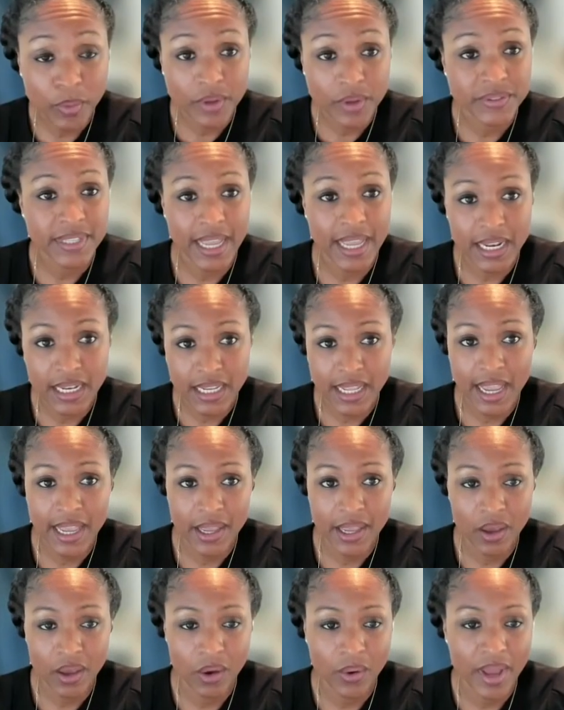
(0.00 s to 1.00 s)
of San
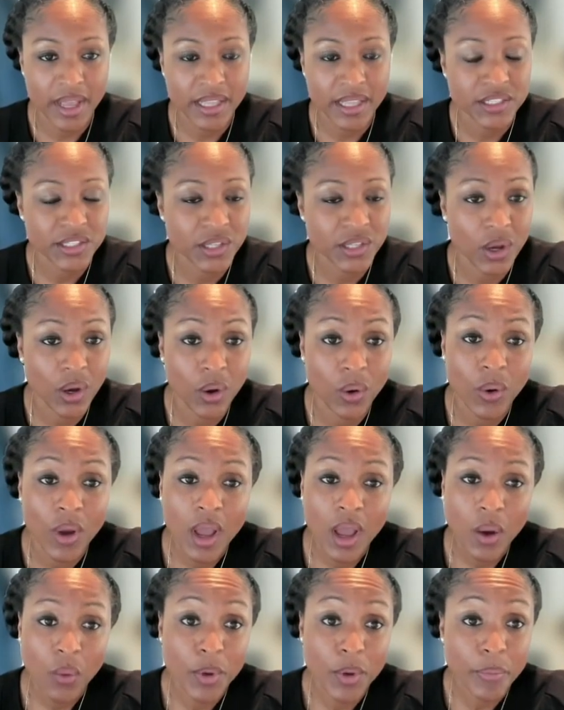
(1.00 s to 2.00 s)
Diego. And so
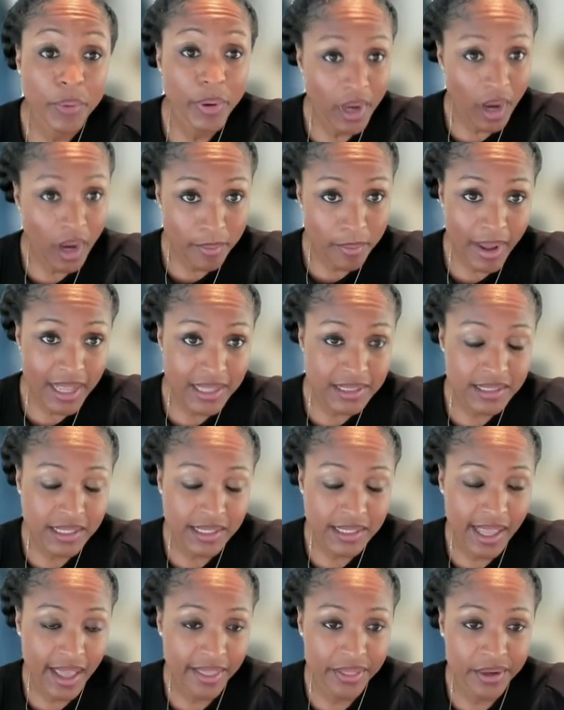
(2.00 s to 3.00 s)
we put our minds
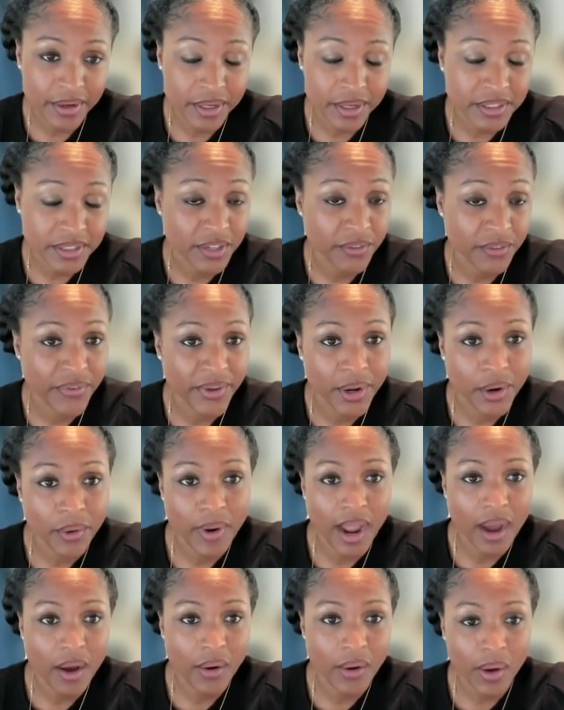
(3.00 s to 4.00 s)
together to figure
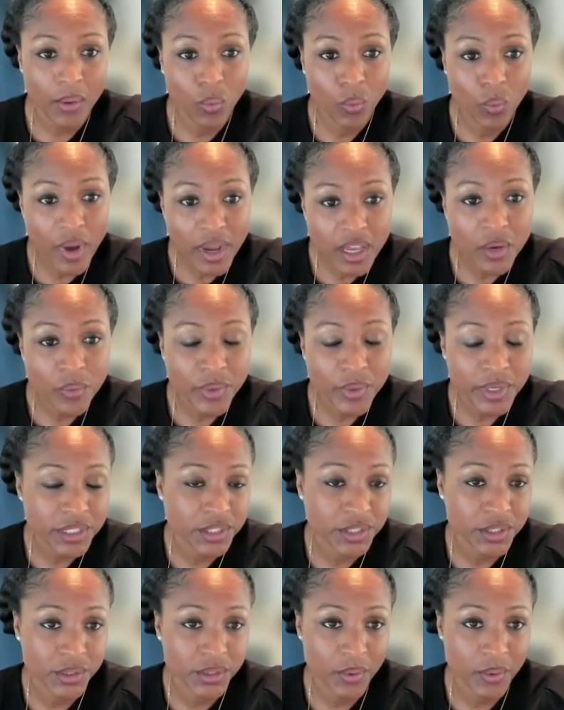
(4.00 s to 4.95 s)
out what could we do.